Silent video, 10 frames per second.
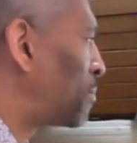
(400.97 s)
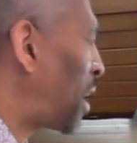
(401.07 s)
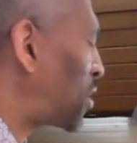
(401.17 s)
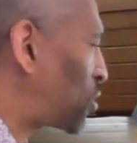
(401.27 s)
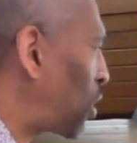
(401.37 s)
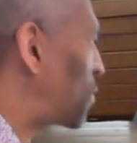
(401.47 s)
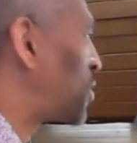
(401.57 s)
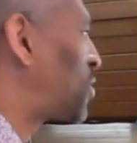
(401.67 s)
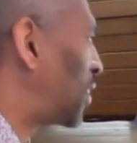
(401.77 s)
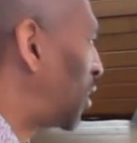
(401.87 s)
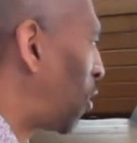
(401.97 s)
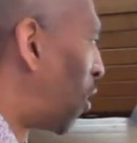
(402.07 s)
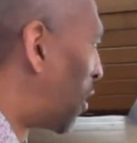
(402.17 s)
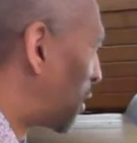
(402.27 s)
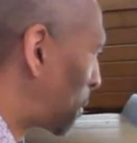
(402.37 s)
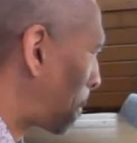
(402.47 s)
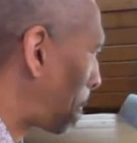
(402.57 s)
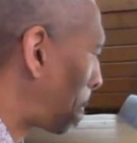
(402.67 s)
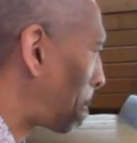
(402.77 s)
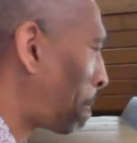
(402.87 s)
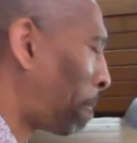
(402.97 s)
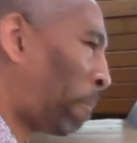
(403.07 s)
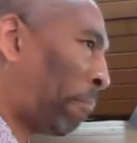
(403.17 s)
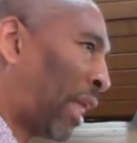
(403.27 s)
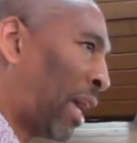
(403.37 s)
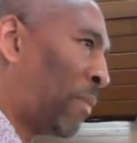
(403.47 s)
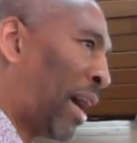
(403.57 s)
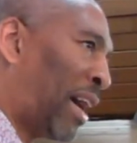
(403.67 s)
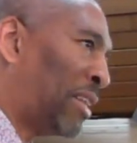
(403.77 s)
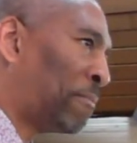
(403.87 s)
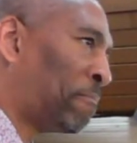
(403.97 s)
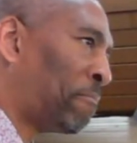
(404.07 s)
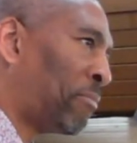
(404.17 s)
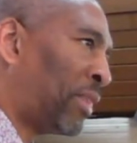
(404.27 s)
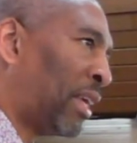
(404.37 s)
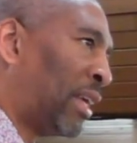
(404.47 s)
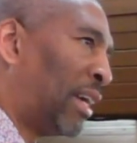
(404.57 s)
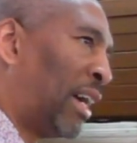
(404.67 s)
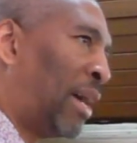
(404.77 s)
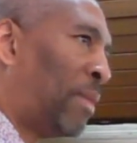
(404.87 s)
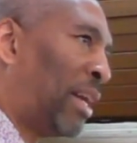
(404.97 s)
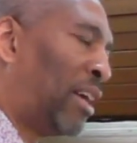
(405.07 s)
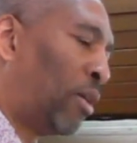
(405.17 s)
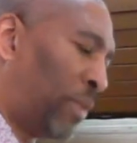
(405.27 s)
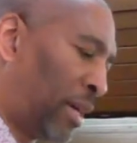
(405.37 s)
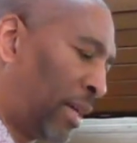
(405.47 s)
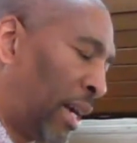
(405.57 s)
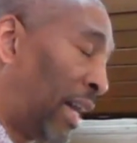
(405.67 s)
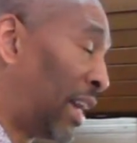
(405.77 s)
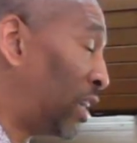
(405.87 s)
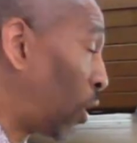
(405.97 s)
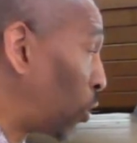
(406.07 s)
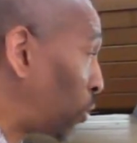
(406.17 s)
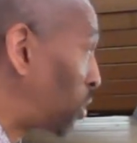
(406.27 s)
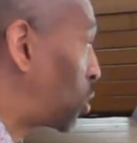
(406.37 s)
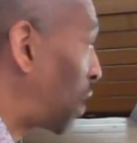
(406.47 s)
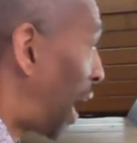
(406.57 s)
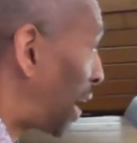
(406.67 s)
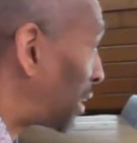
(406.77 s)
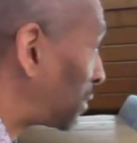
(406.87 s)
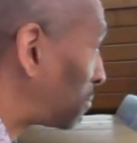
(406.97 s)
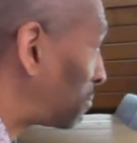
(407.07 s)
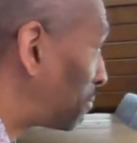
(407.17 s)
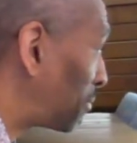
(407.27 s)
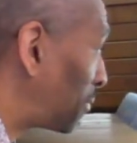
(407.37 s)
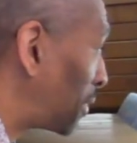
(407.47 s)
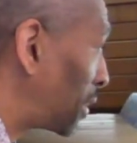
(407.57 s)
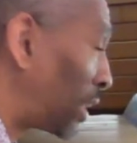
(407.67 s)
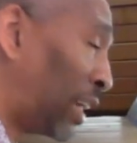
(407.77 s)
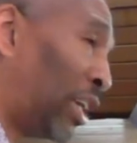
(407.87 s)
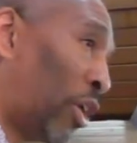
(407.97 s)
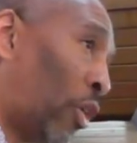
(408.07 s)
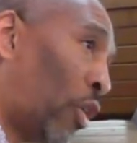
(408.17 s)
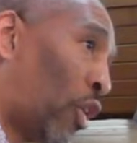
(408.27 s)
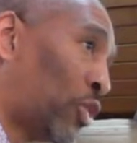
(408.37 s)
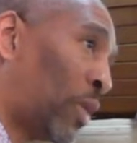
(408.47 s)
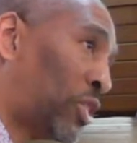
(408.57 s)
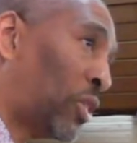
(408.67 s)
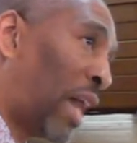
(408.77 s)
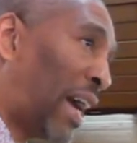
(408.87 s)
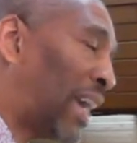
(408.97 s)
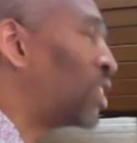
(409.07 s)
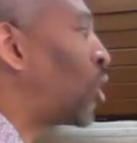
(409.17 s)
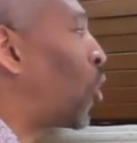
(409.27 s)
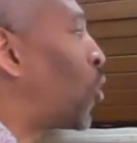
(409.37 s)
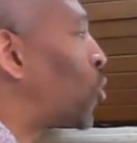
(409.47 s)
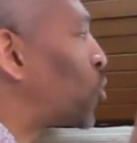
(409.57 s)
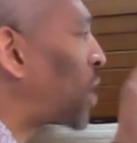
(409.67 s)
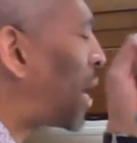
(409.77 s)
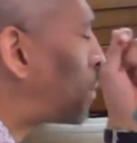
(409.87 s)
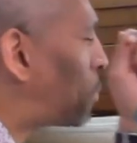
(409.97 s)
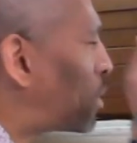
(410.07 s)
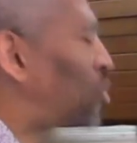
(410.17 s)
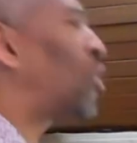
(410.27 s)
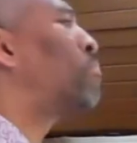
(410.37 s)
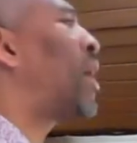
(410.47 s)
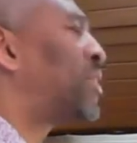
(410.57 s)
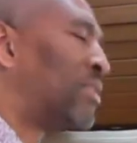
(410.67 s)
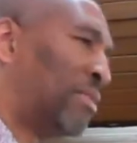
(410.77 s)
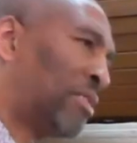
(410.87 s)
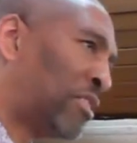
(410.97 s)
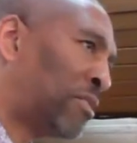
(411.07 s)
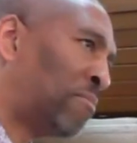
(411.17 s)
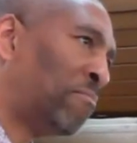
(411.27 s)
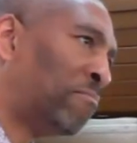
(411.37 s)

my service to the Lord. Amen. Amen. He'll, he and he knows what you like. He knows what you like. He knows how to push your buttons.